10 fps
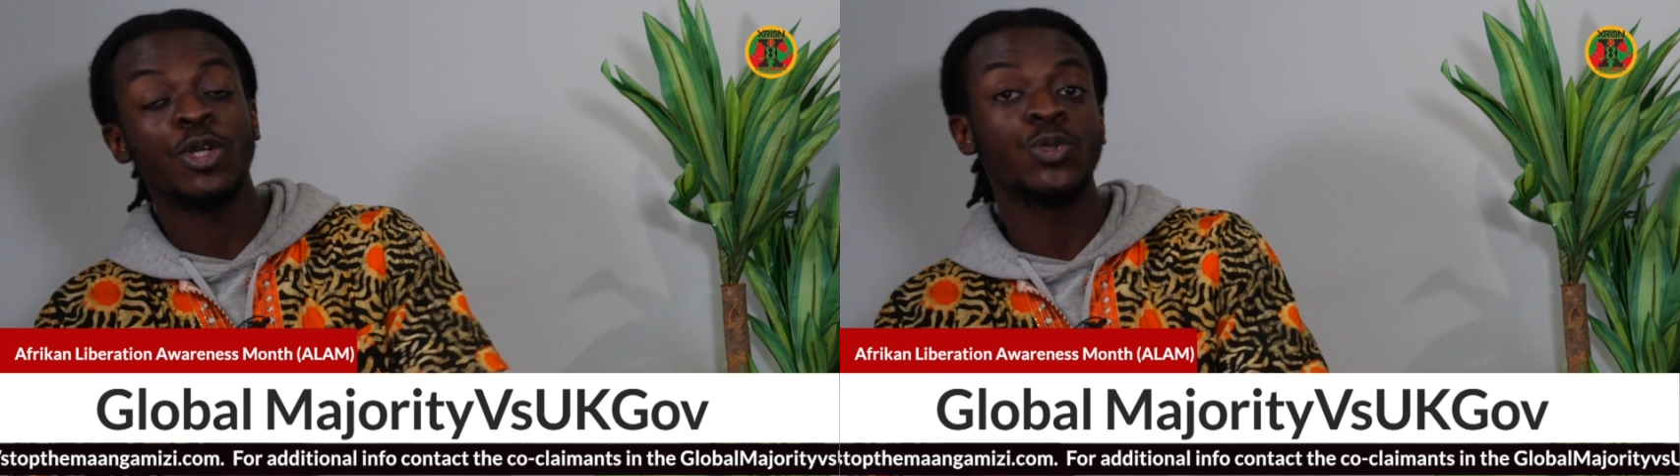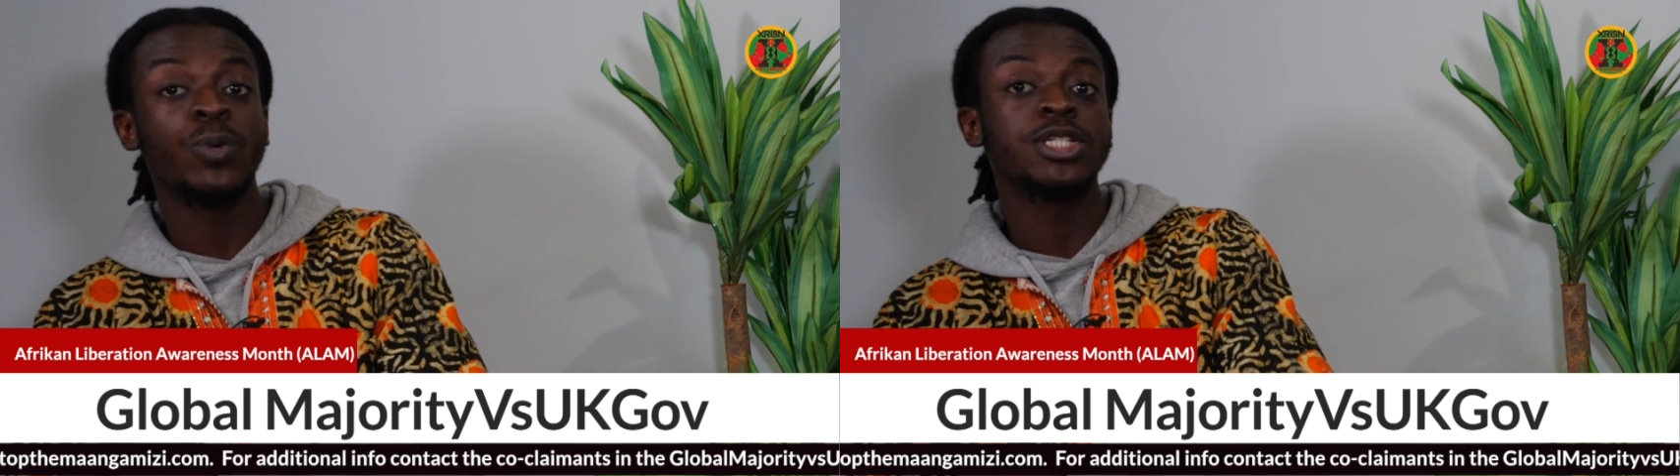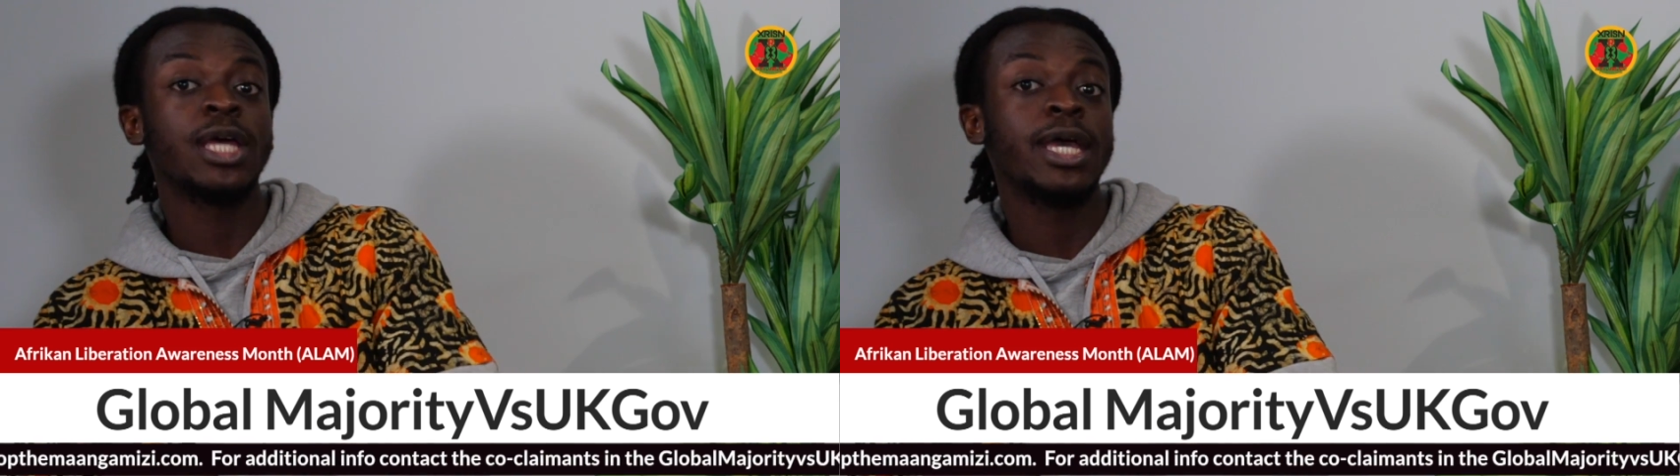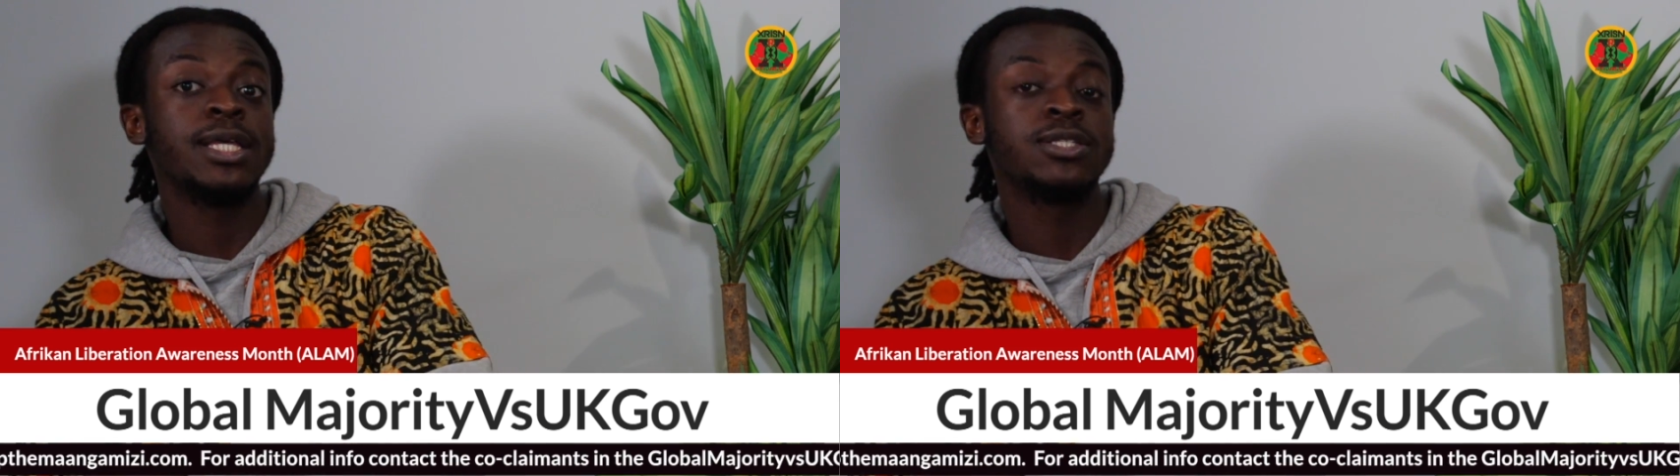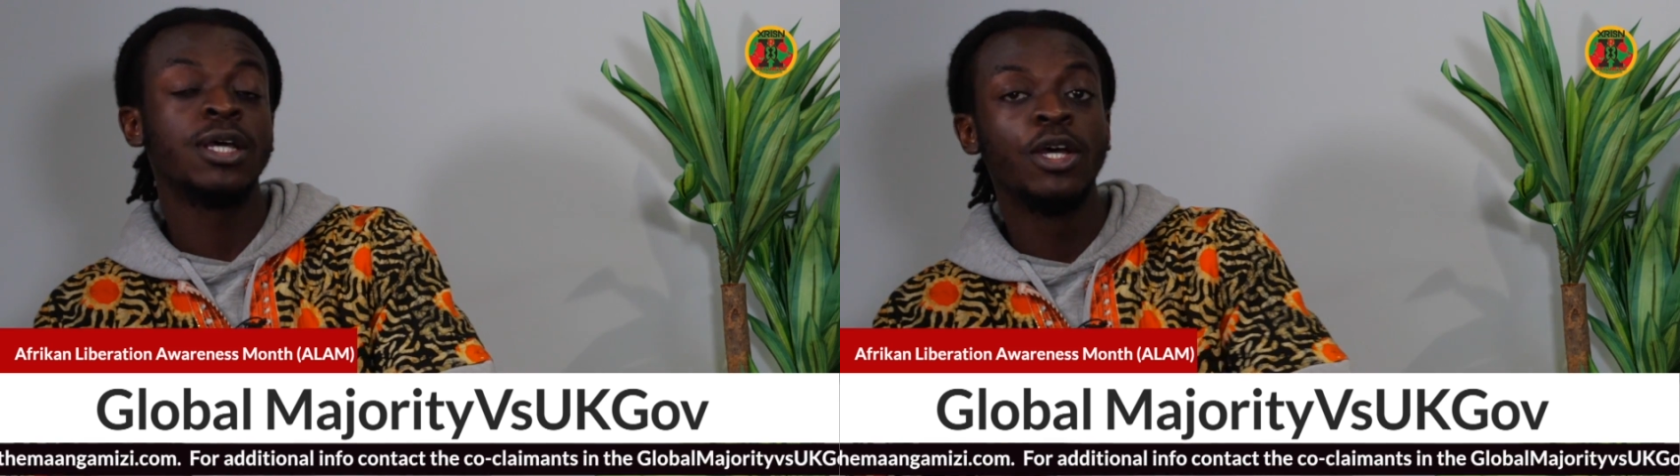a switch that
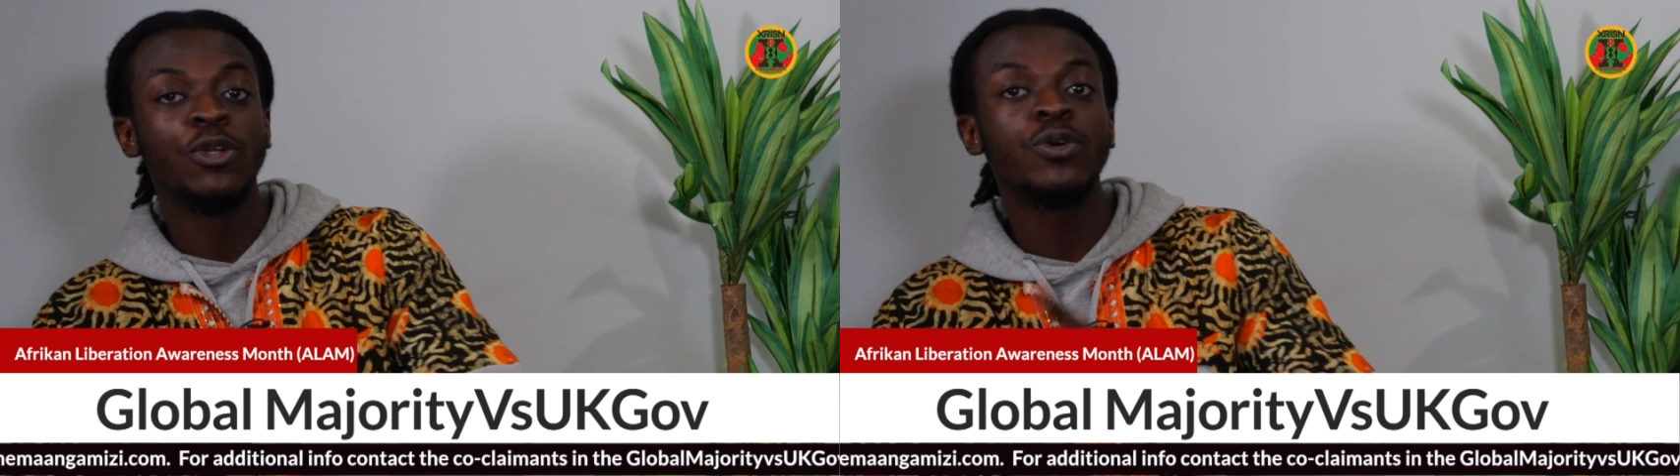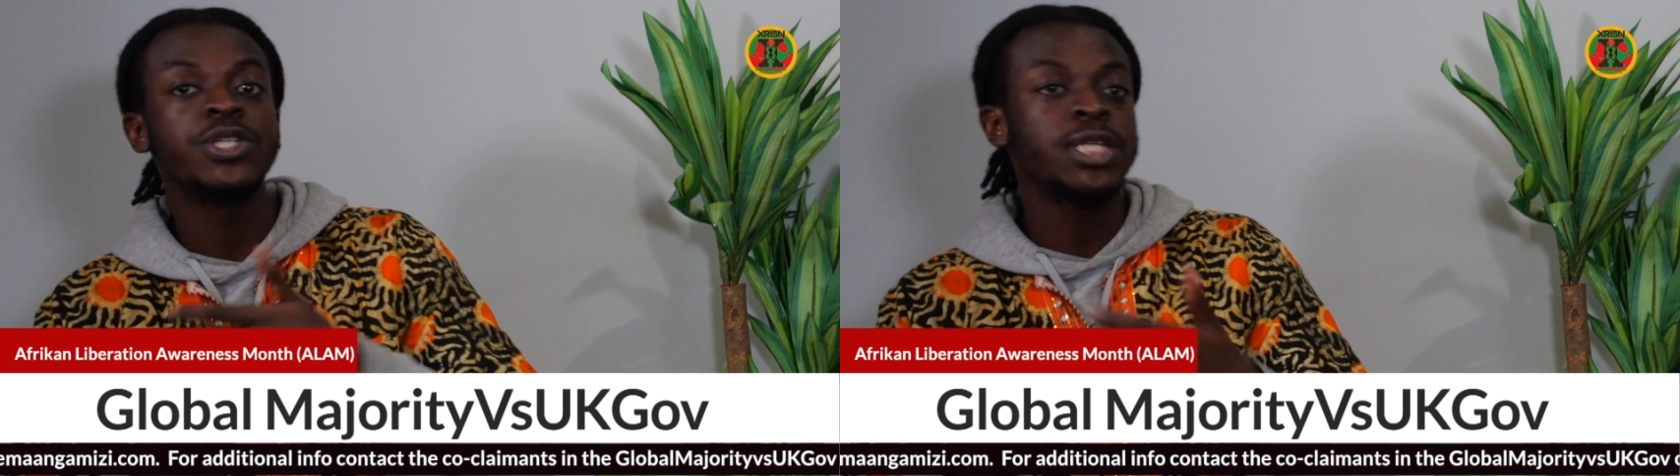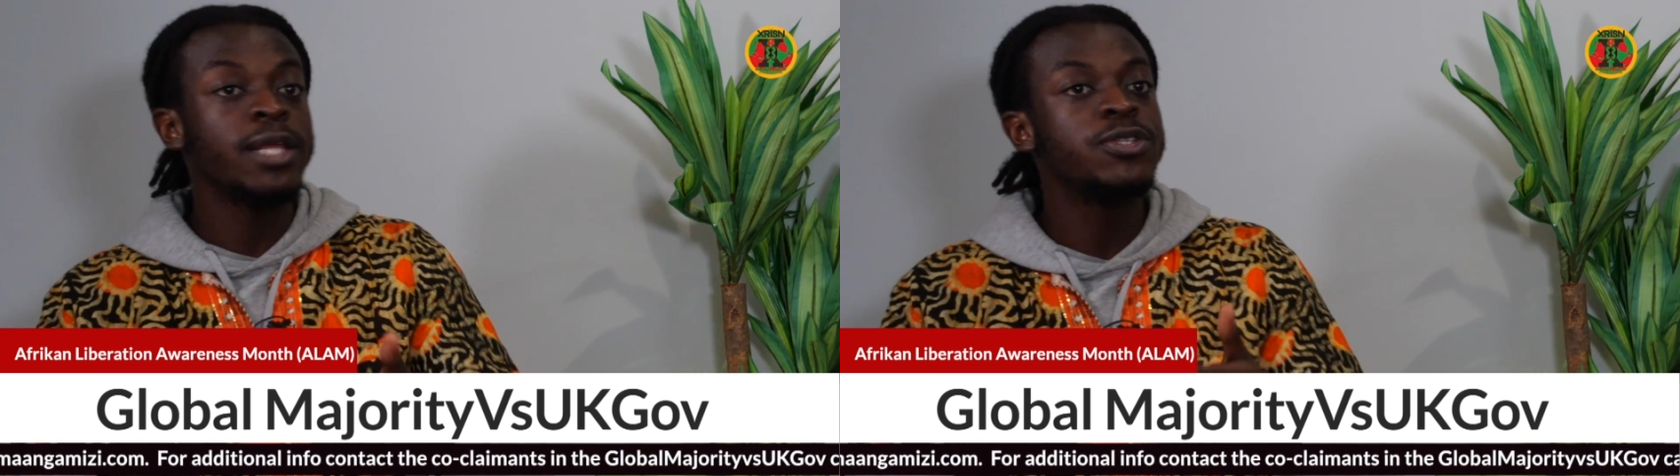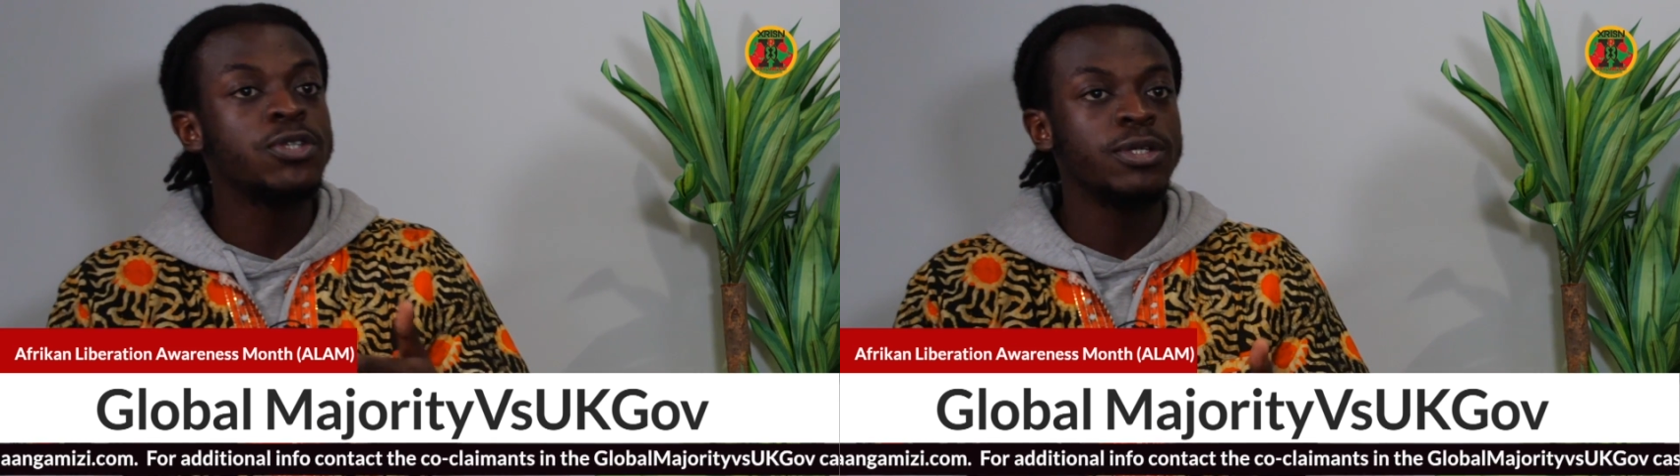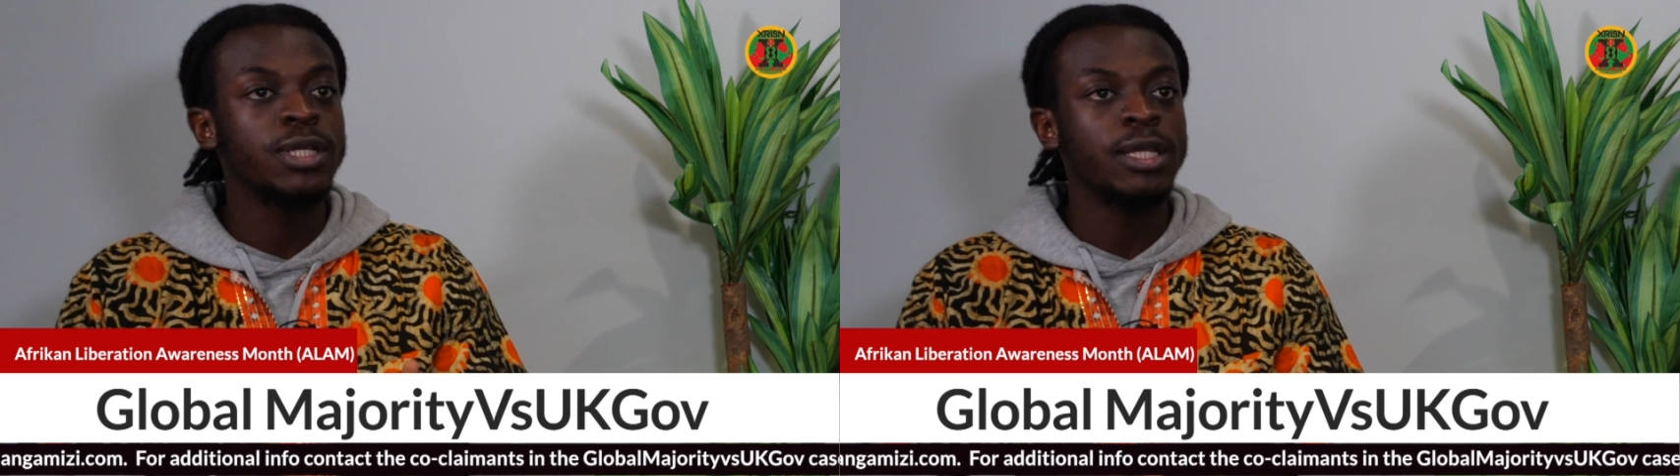is not centred